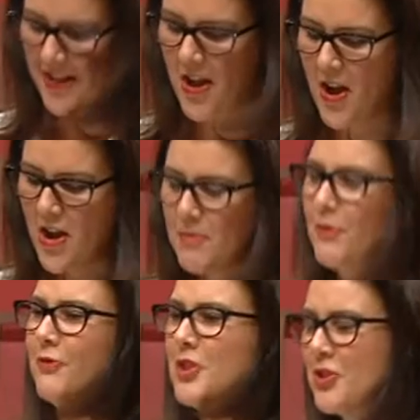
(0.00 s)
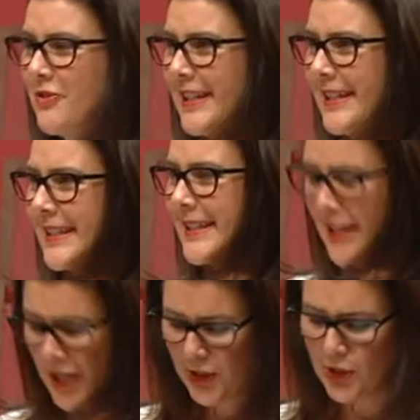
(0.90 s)
home of visionaries,
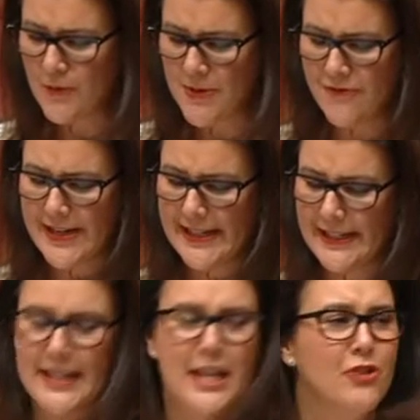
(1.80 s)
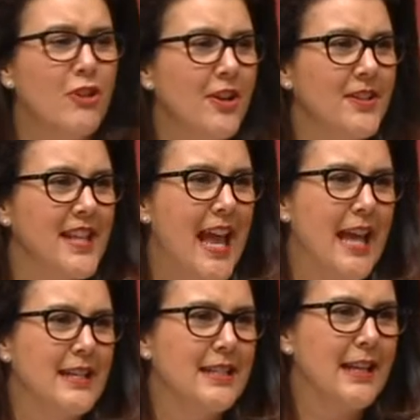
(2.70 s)
luminaries, heroes
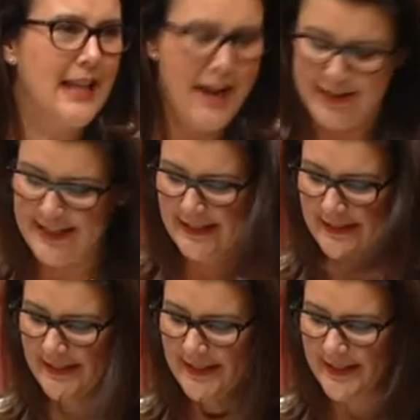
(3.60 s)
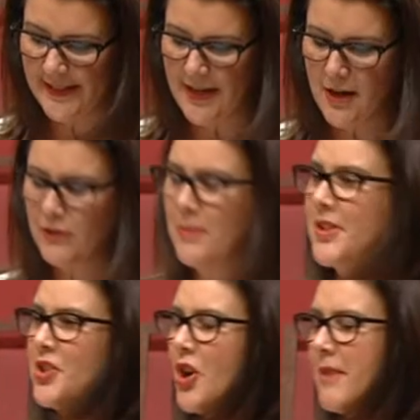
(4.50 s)
and larrikins, from Sir
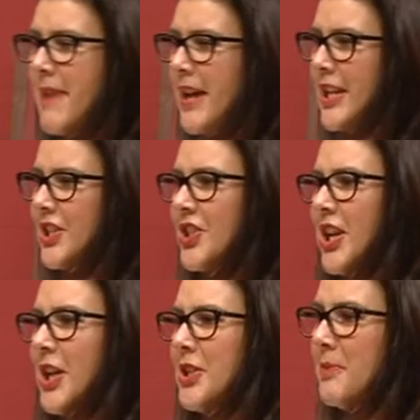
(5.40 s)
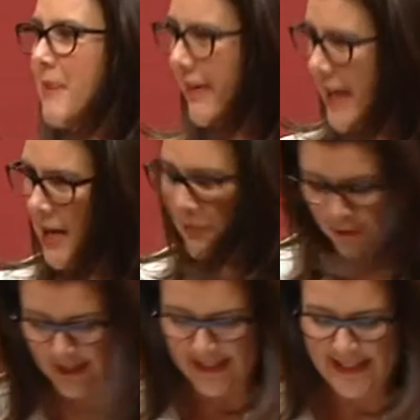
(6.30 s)
John Monash to Barry
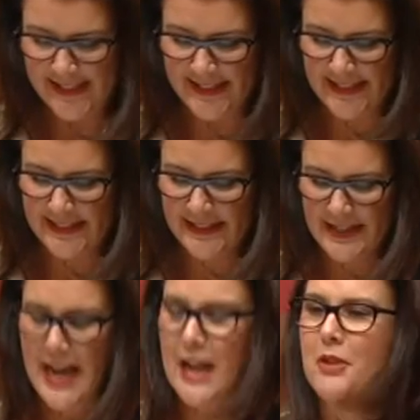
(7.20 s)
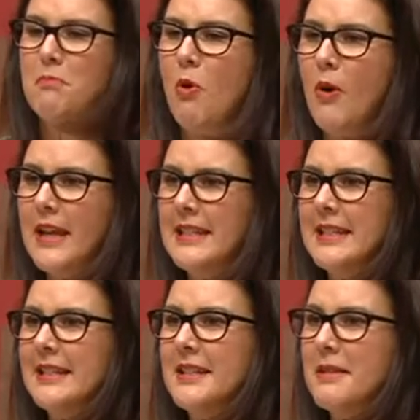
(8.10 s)
Humphries, Arthur Boyd
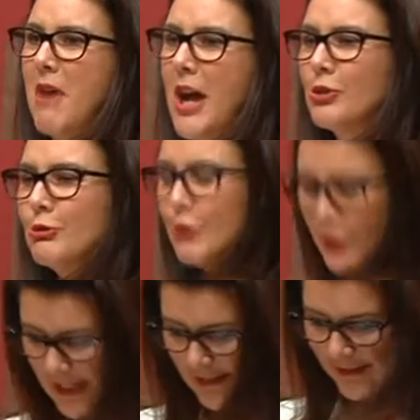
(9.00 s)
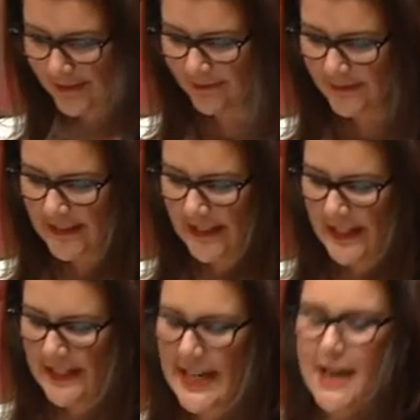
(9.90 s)
to Michael Leunig,
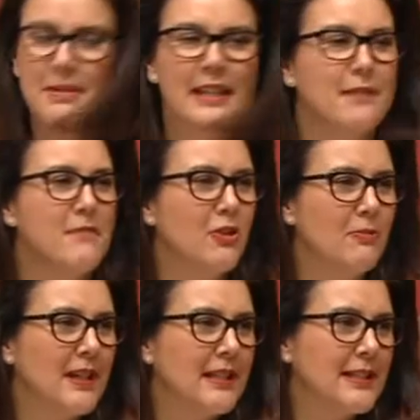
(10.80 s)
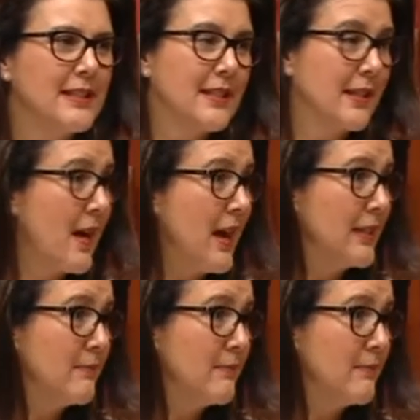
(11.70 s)
Dame Nellie Melba to Kylie